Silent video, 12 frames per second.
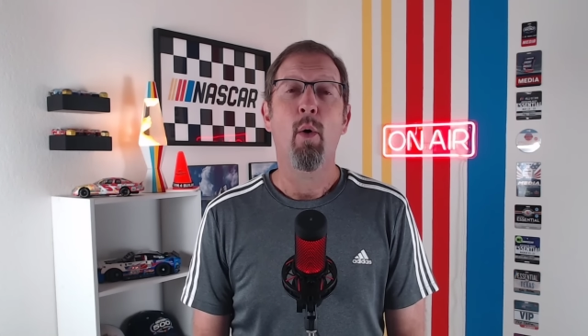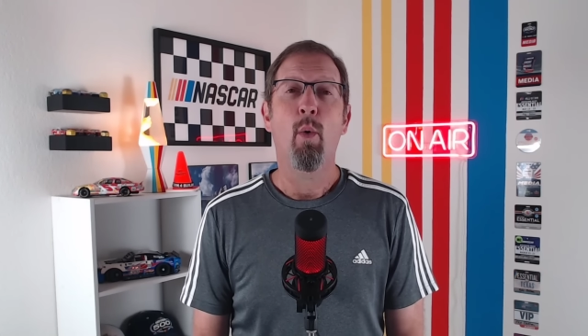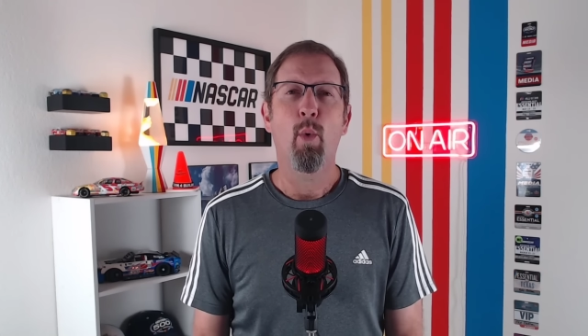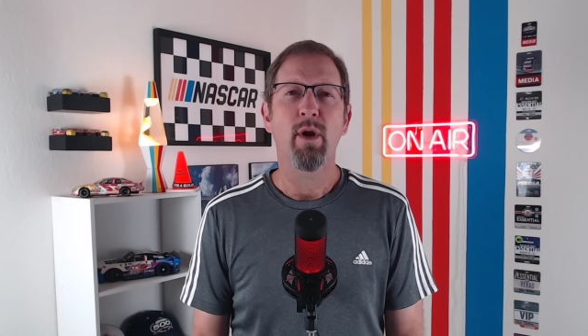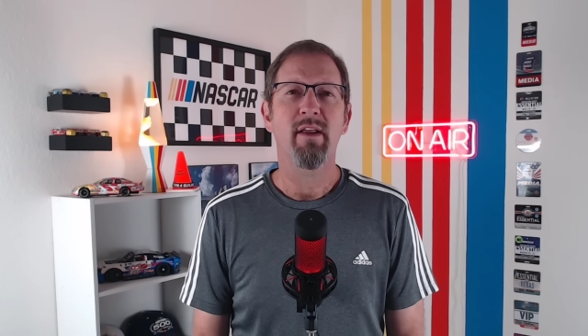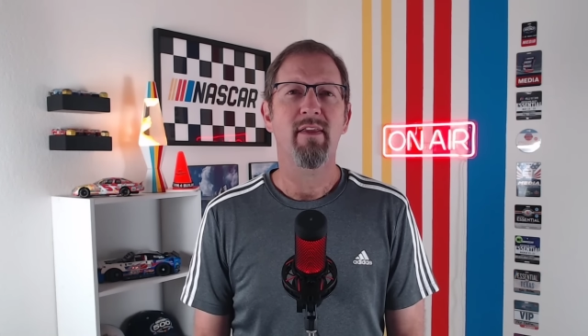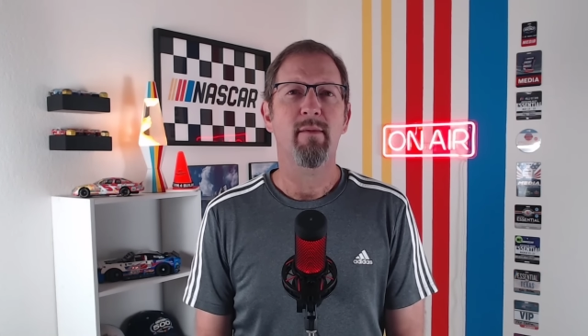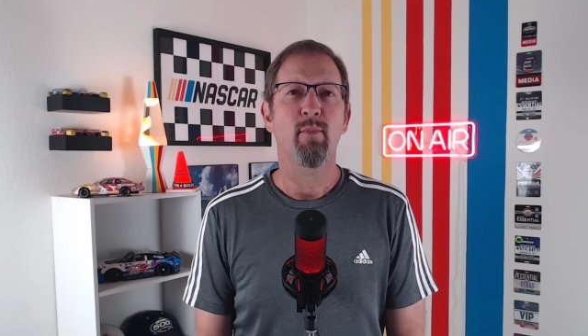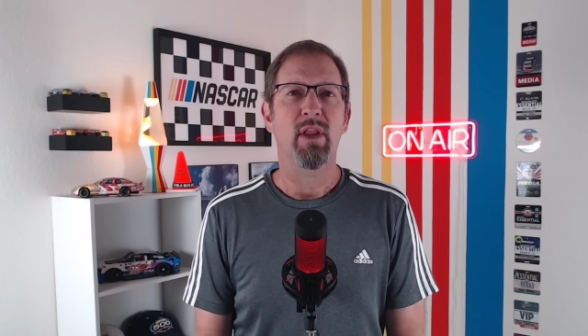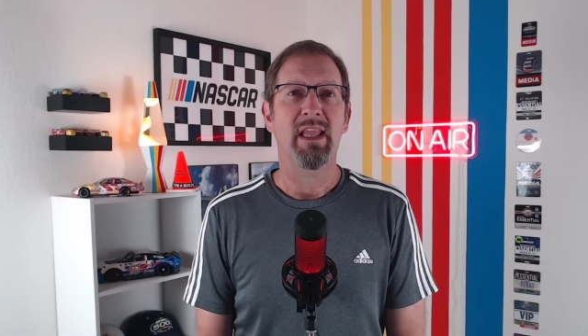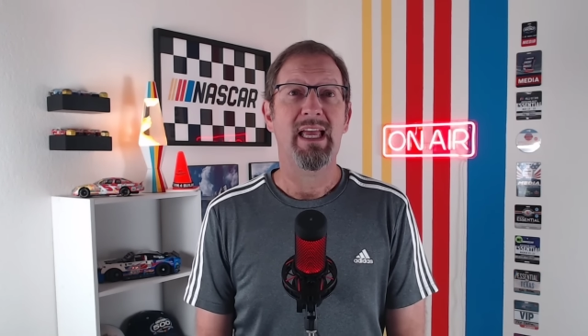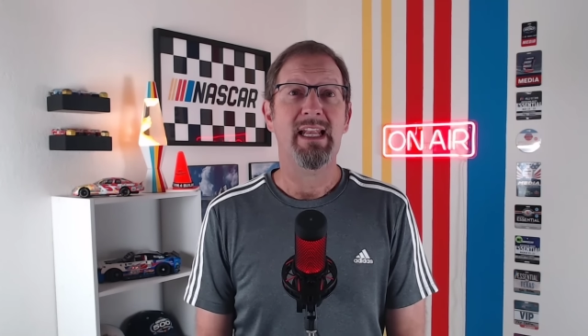one of them
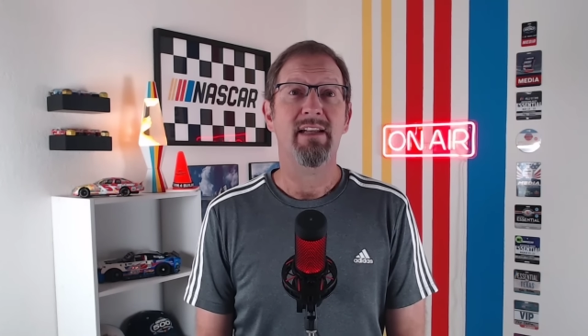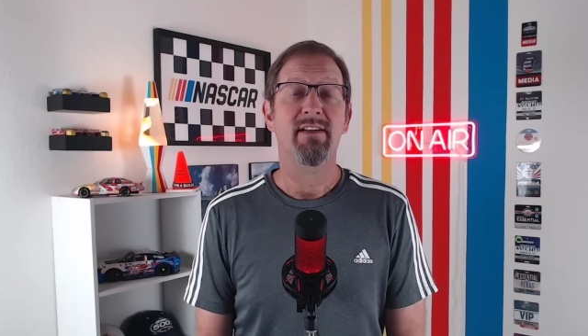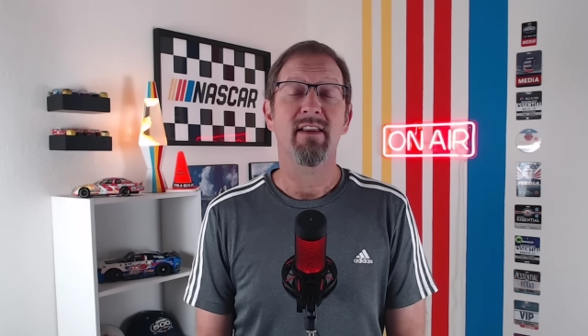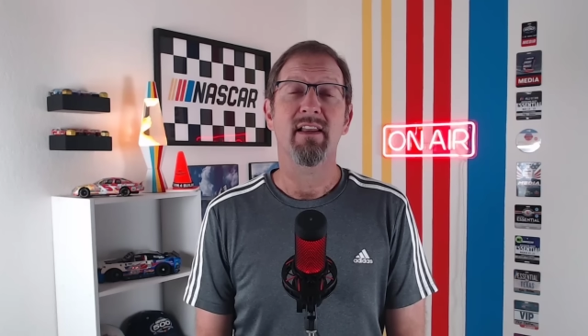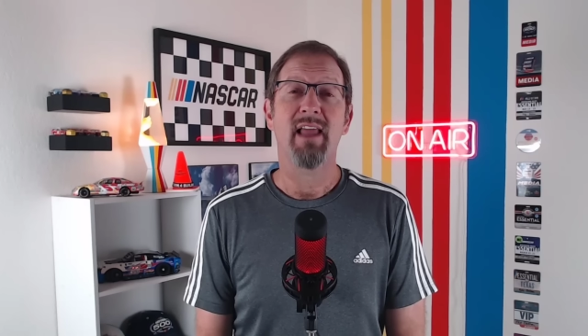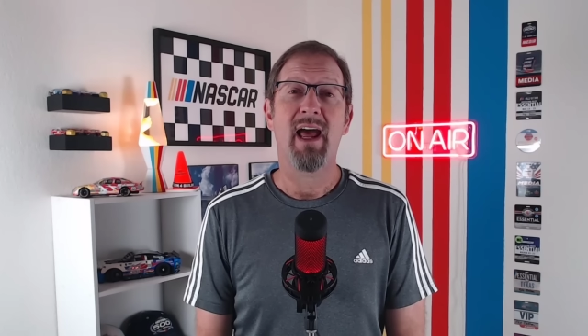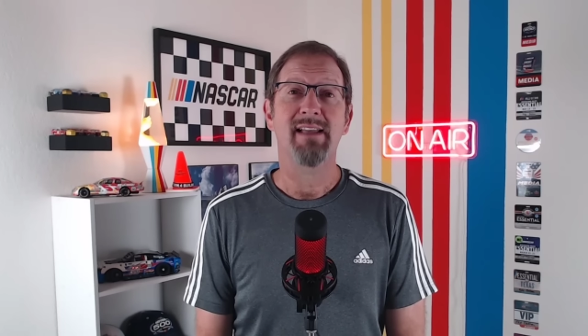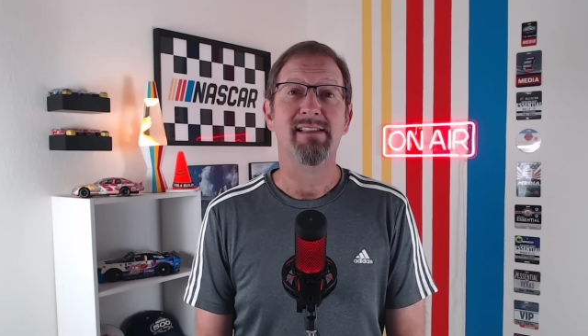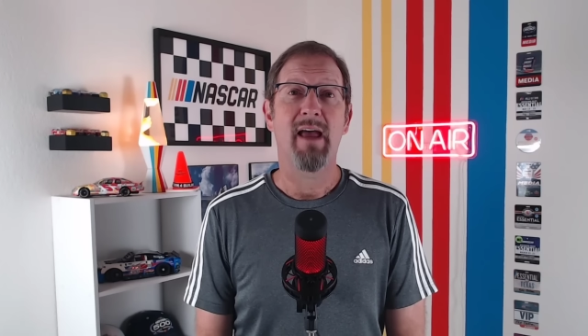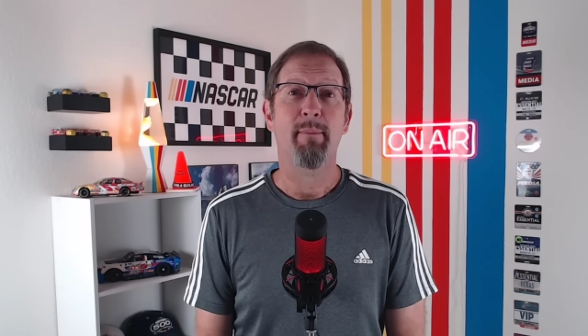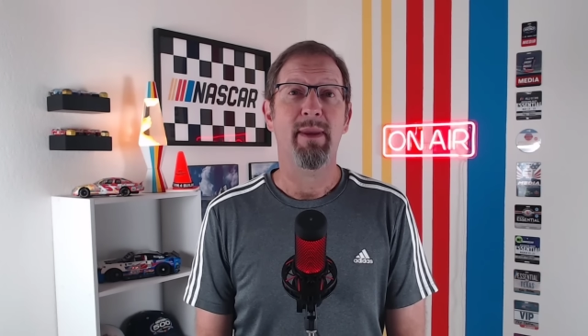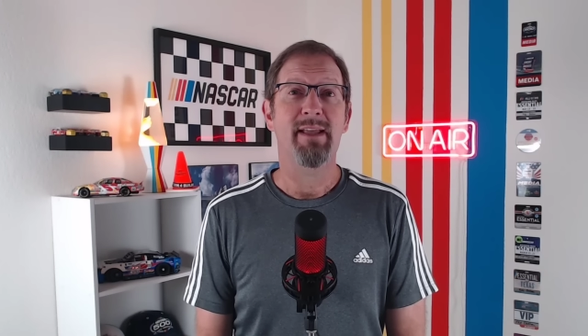related to the last
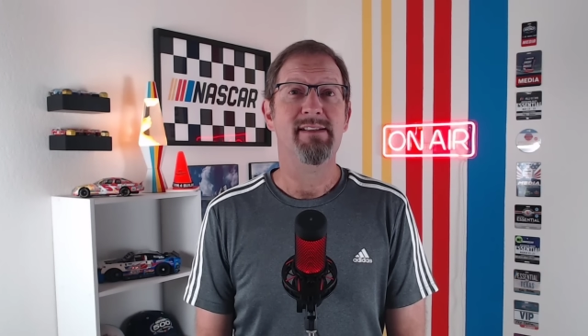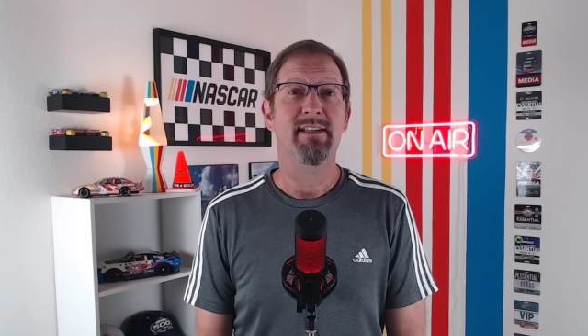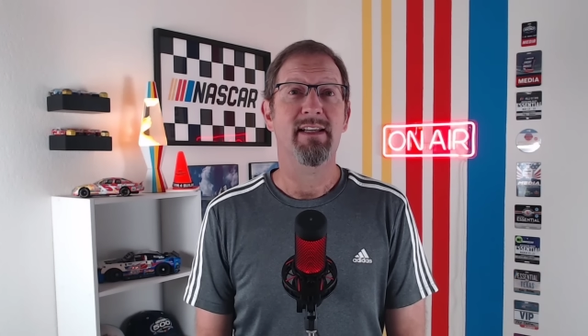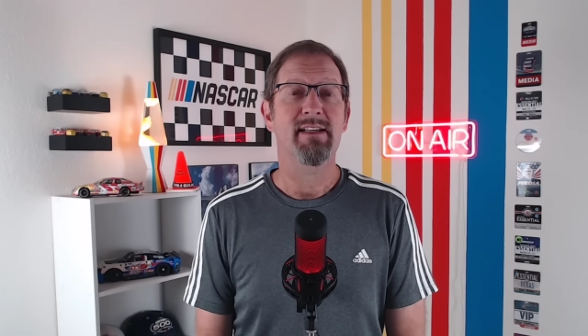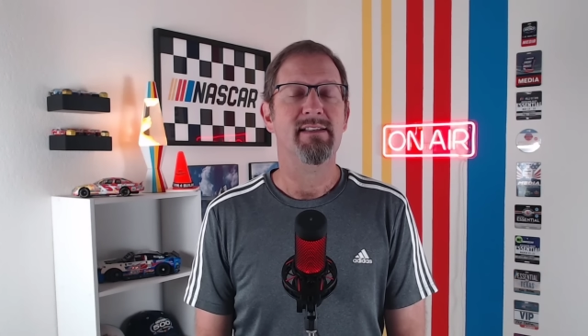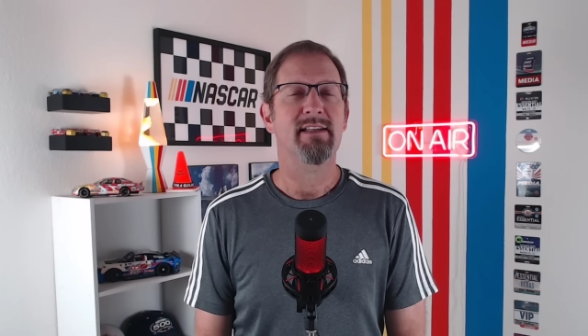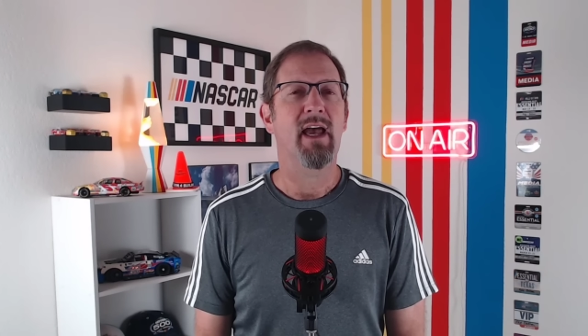lap incidents,